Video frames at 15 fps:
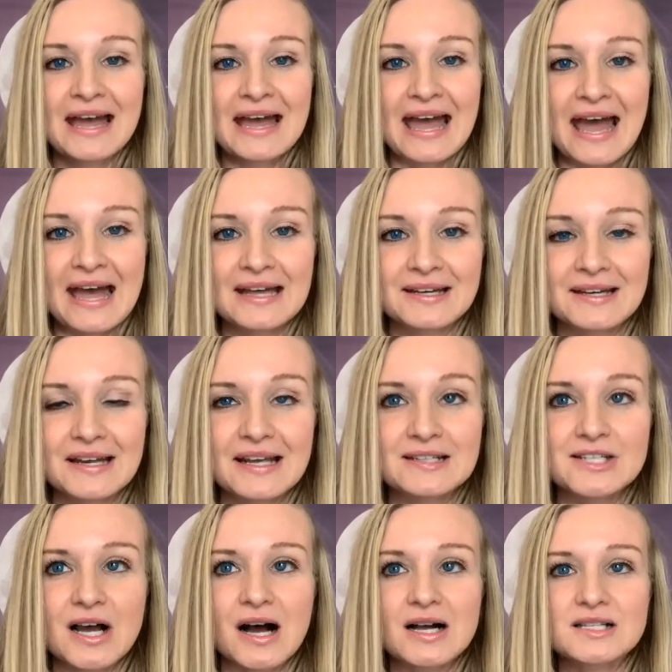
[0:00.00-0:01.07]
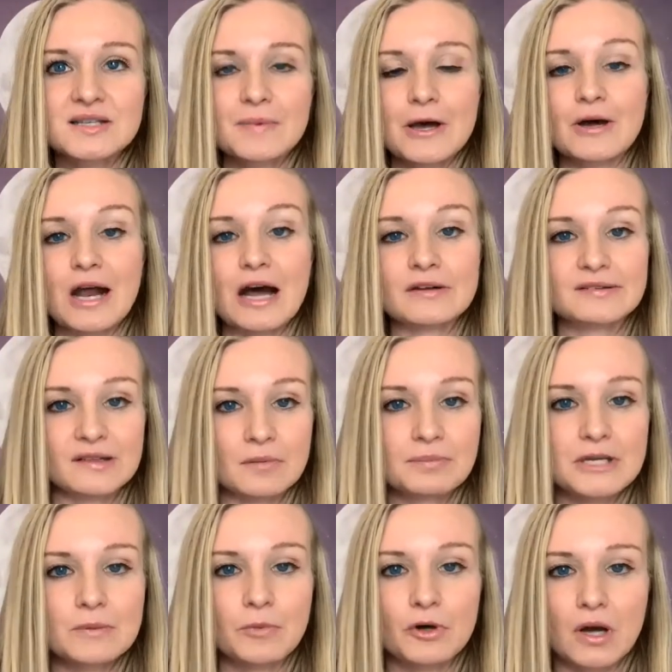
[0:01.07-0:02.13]
And it talked about how some
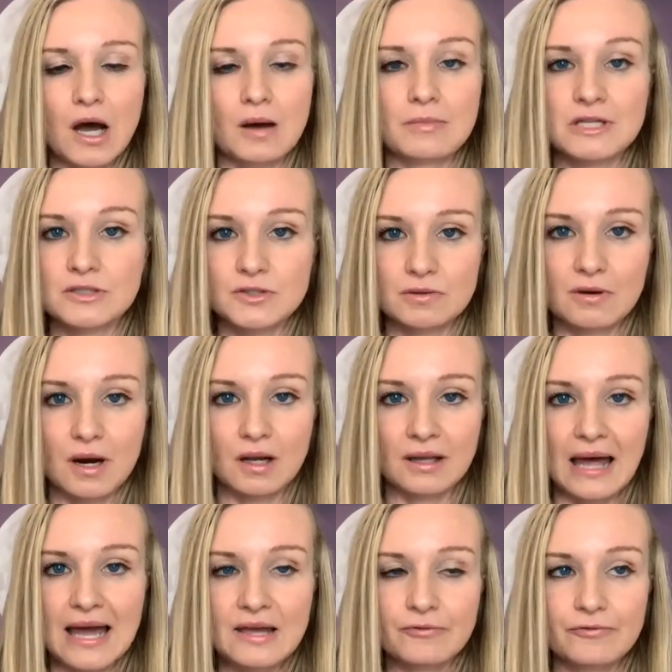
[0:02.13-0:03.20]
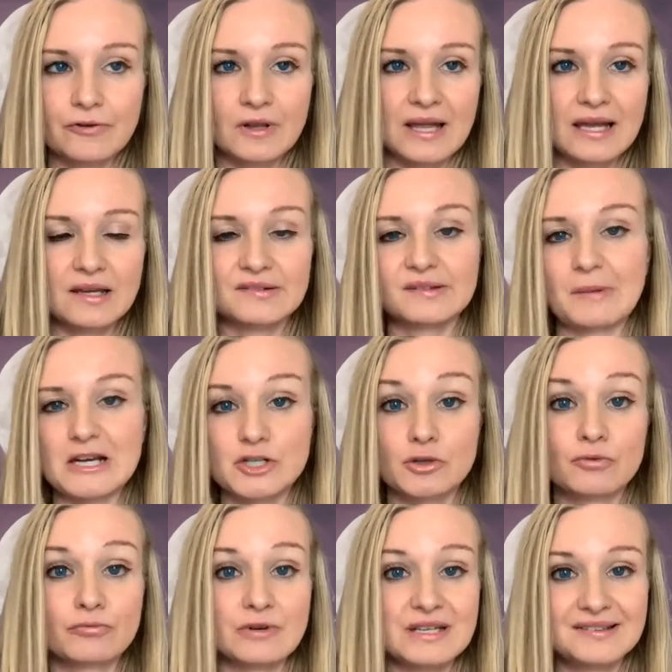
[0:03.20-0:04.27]
people come into our life for like a special
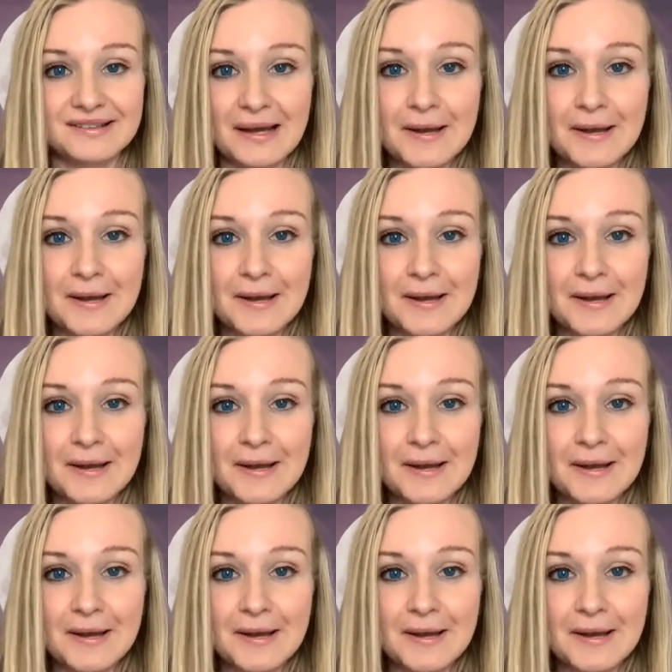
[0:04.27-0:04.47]
reason.